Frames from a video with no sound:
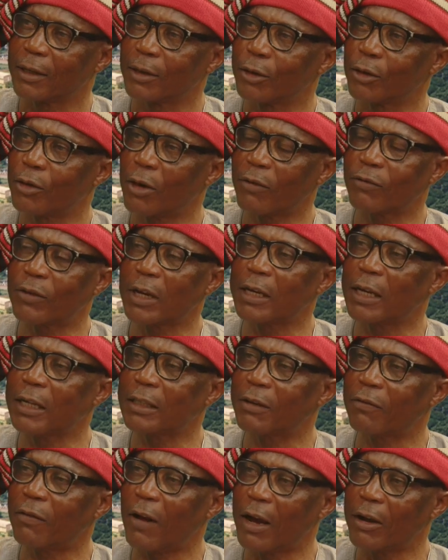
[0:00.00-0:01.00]
you have to
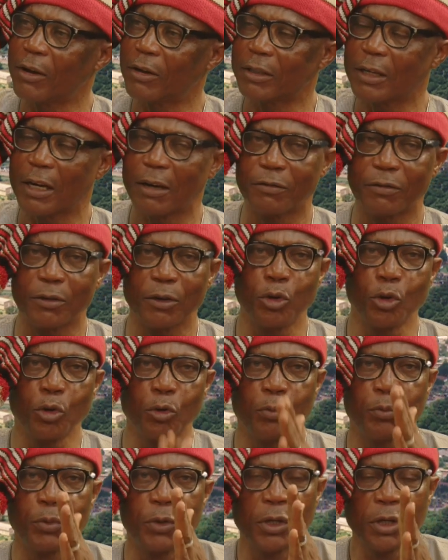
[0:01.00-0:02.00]
identify yourself. You
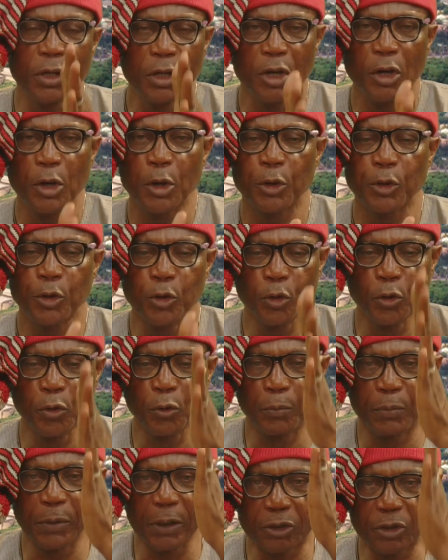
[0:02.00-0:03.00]

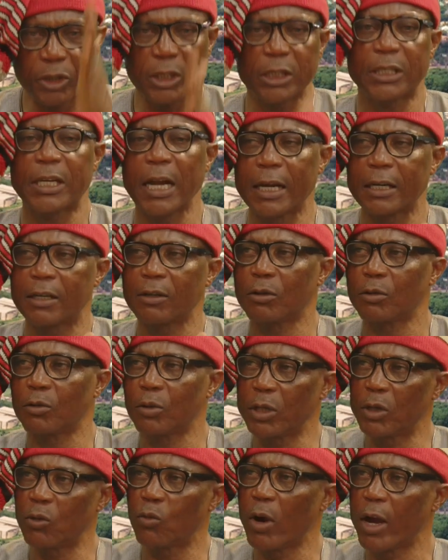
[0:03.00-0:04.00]
will be treated
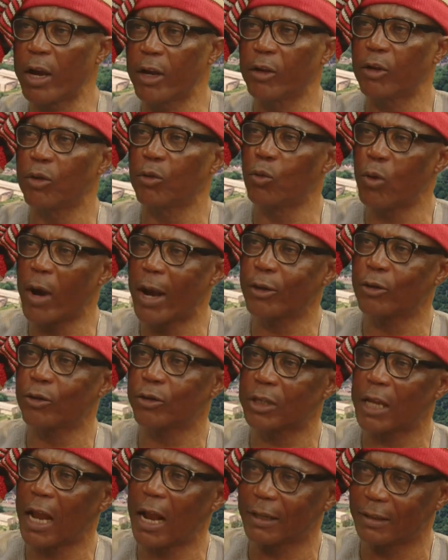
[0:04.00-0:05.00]
with the way where you
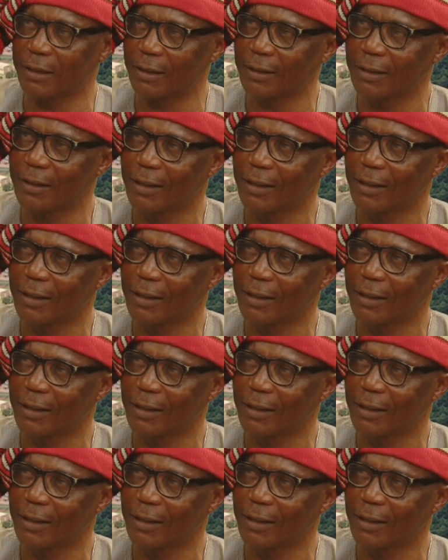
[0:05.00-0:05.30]
stand.